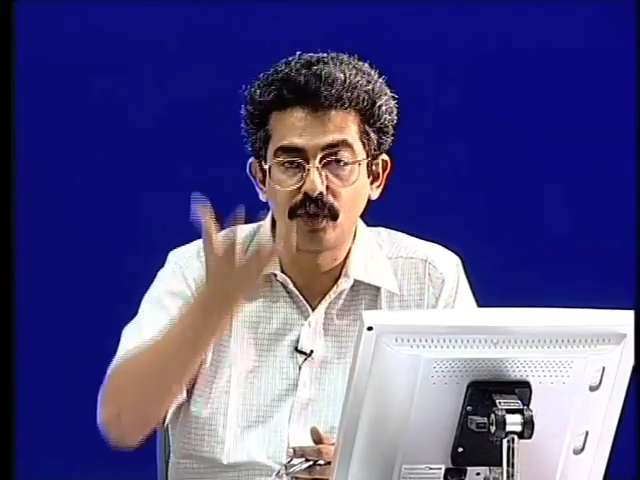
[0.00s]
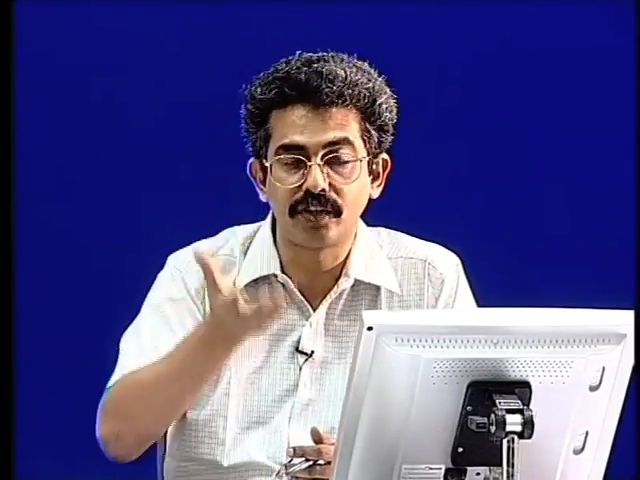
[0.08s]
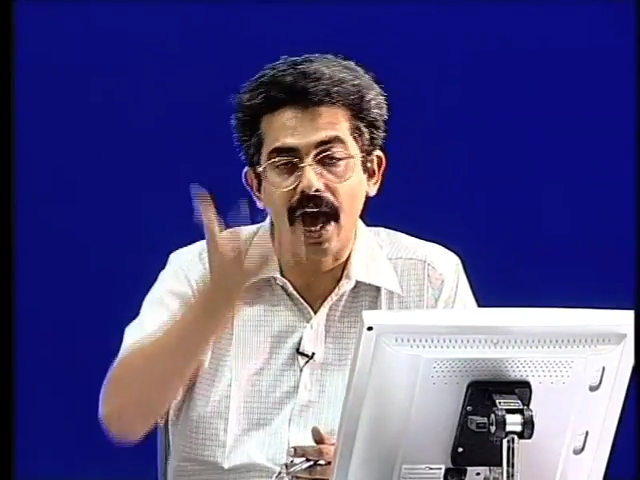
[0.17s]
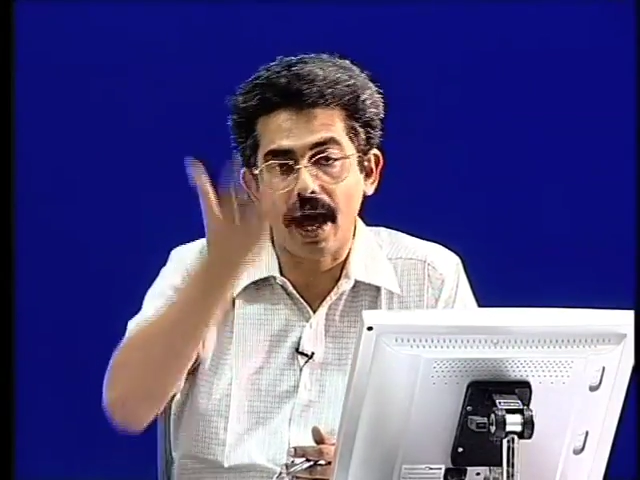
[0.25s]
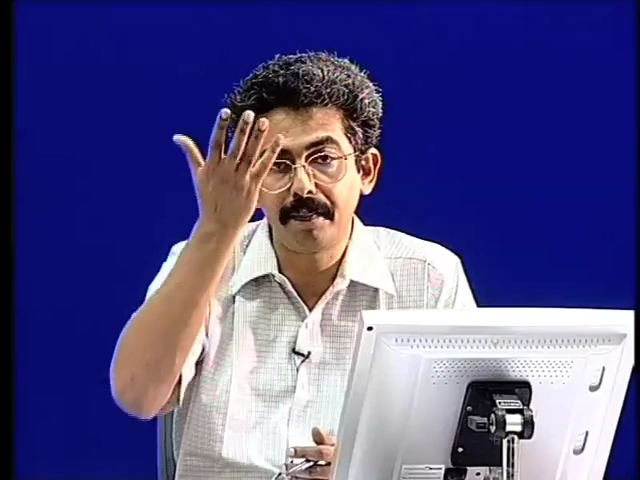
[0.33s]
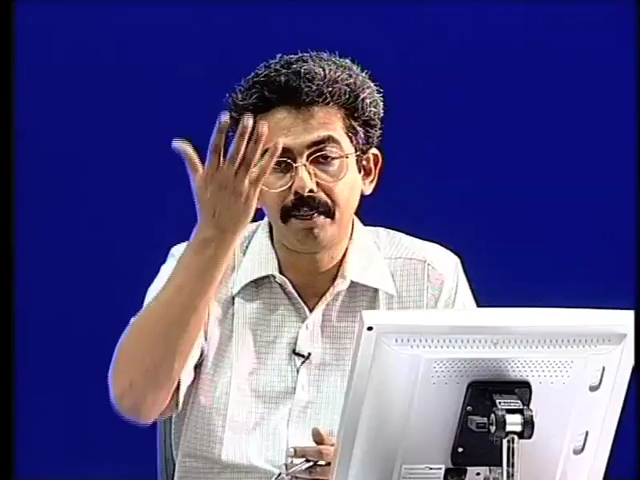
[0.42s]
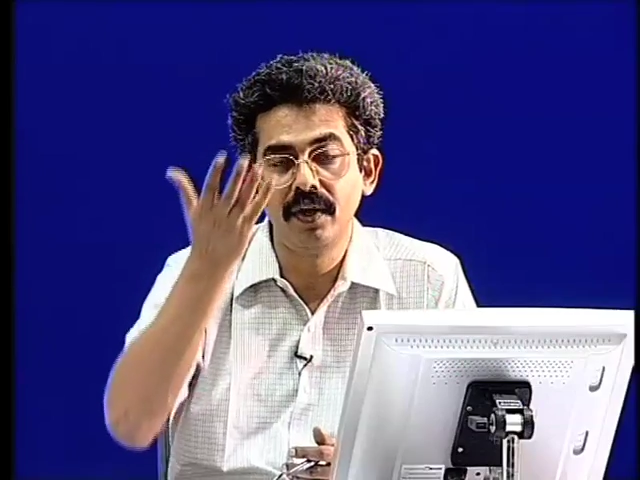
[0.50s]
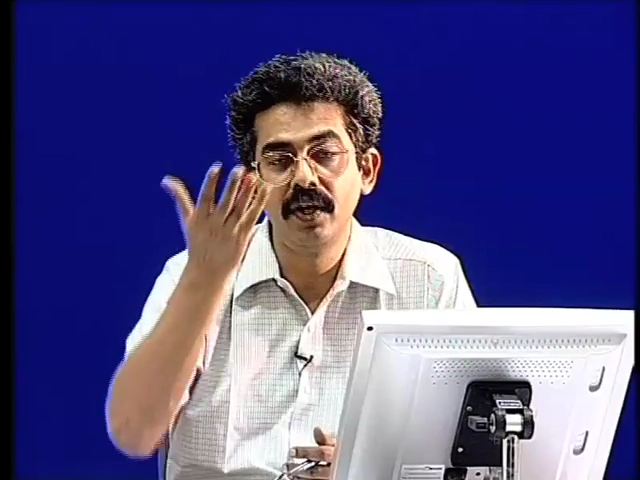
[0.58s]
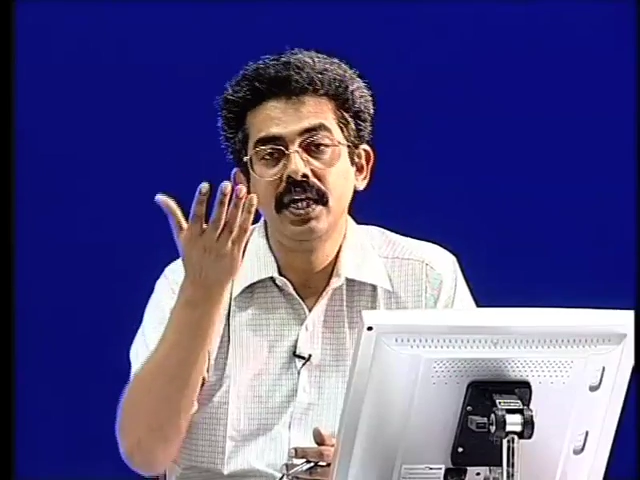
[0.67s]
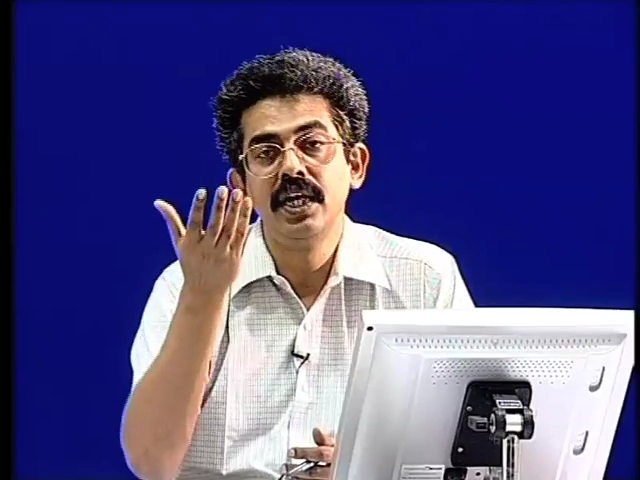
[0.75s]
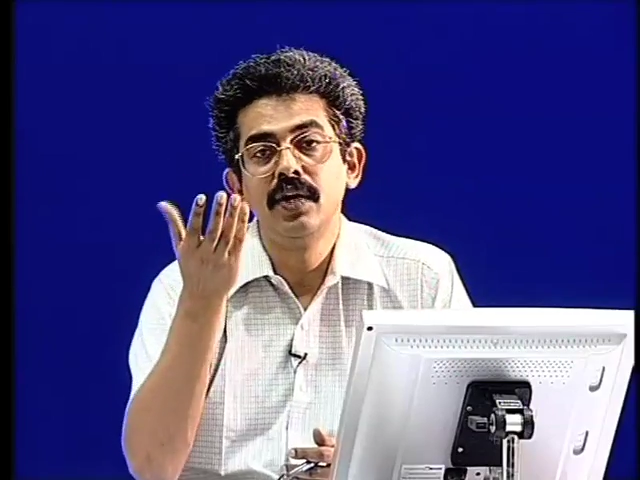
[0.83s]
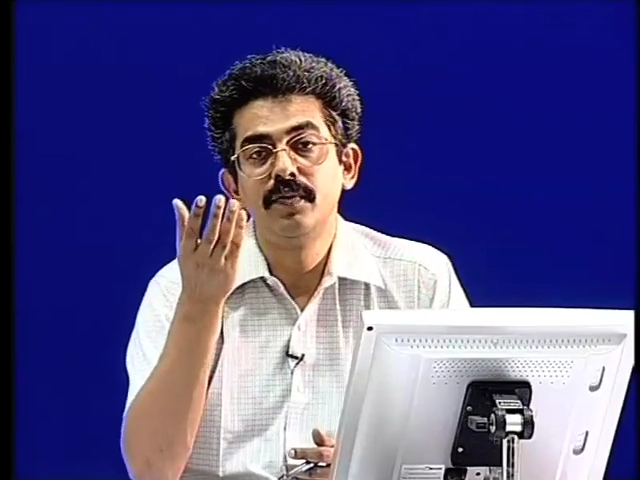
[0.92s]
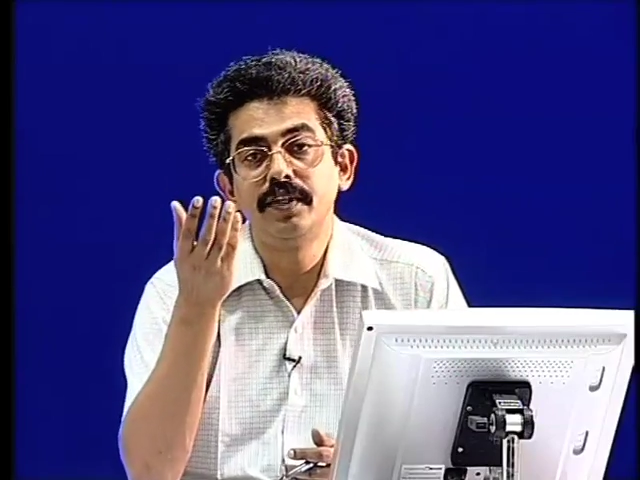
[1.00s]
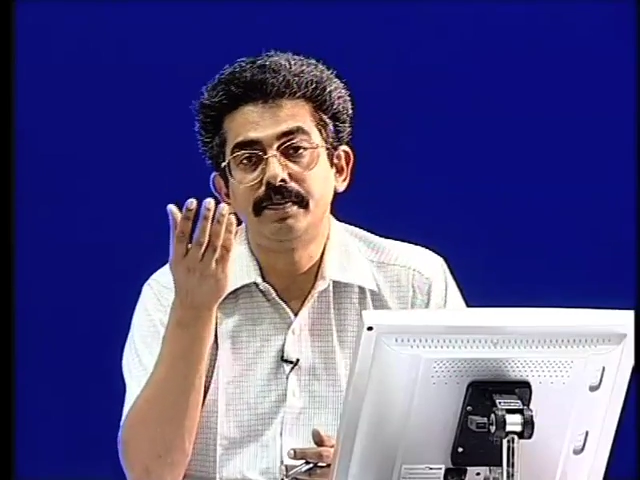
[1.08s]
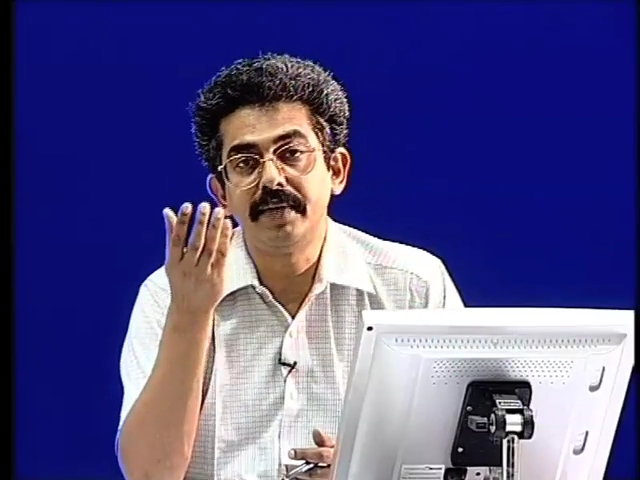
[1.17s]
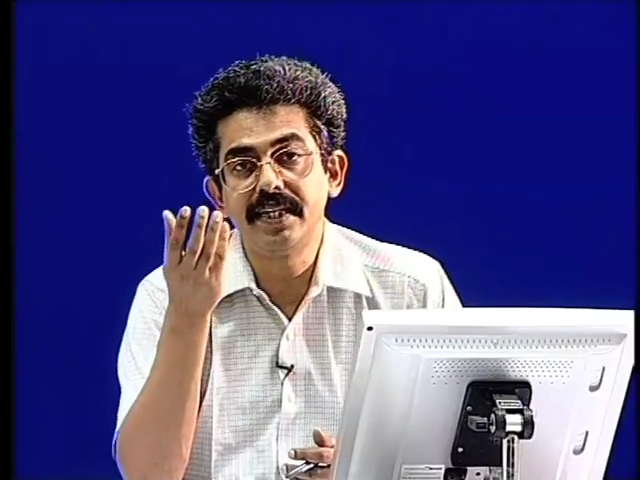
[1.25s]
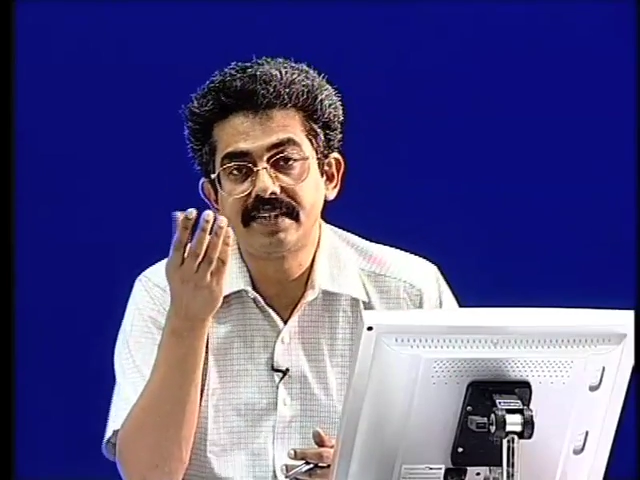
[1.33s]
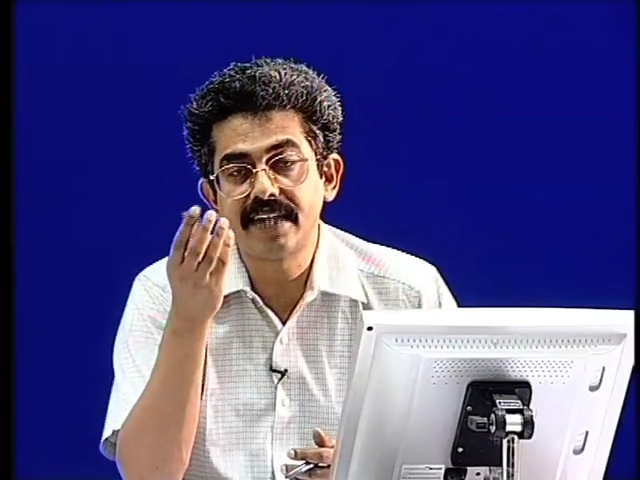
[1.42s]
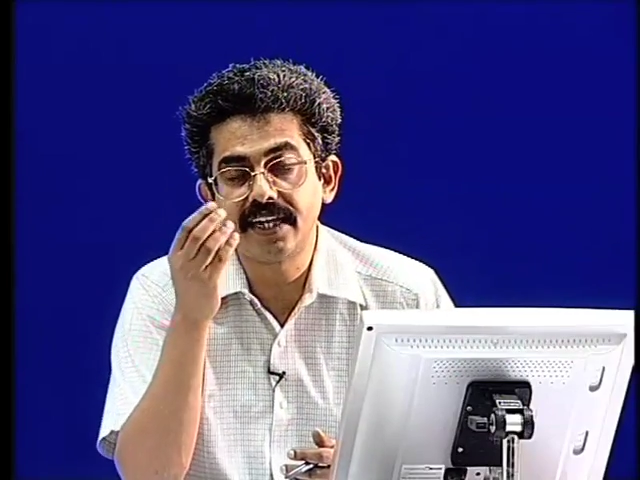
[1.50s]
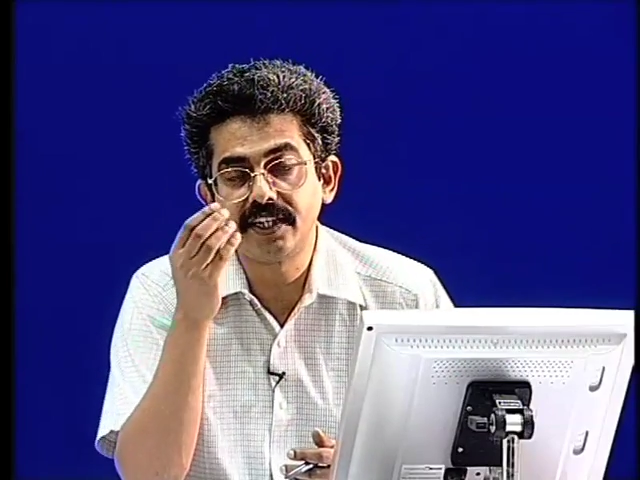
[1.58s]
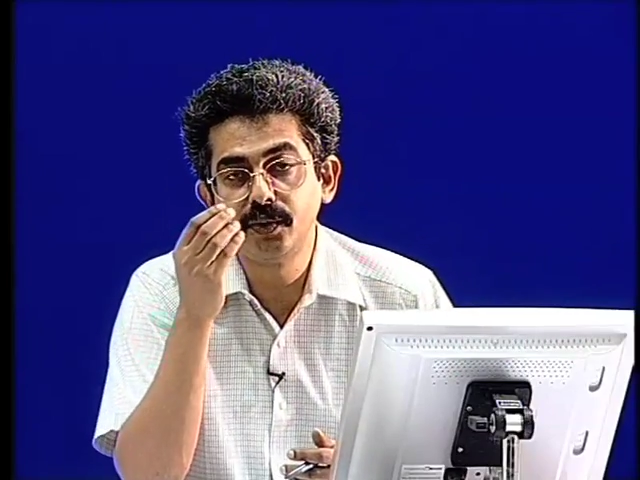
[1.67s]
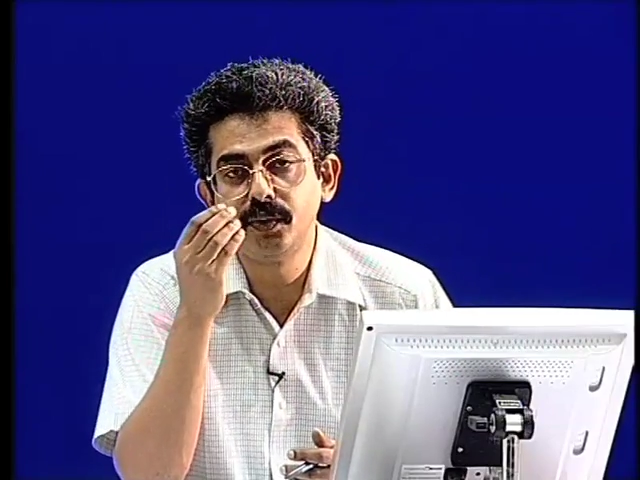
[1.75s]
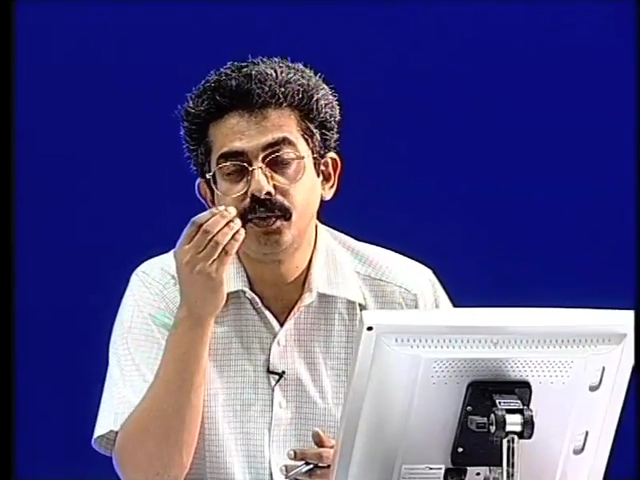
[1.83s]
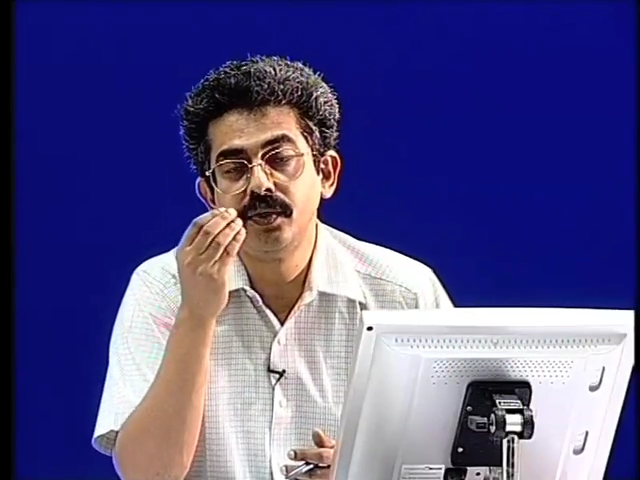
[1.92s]
up, which means that
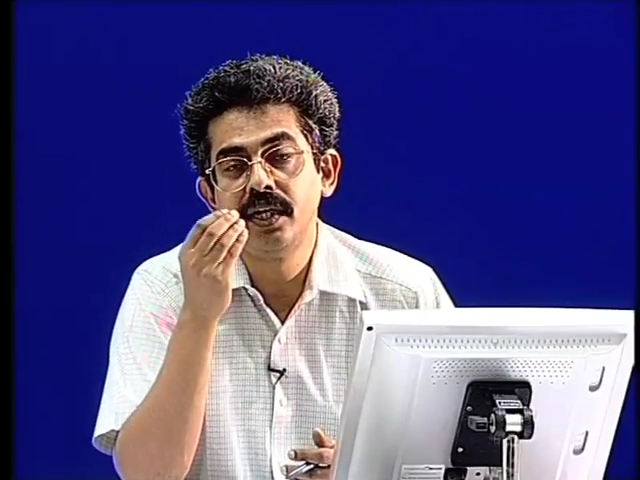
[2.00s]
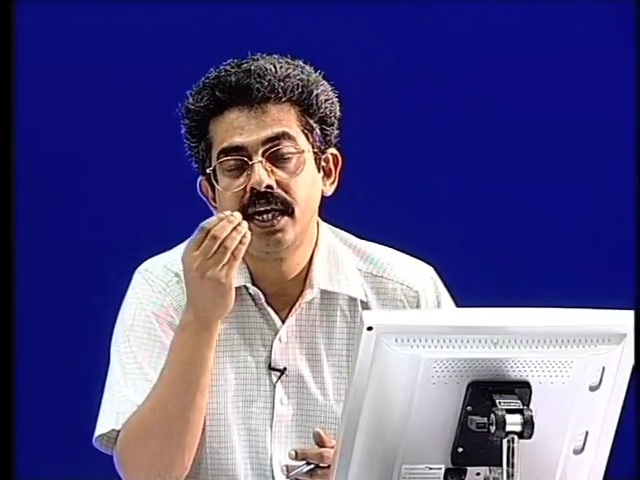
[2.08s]
you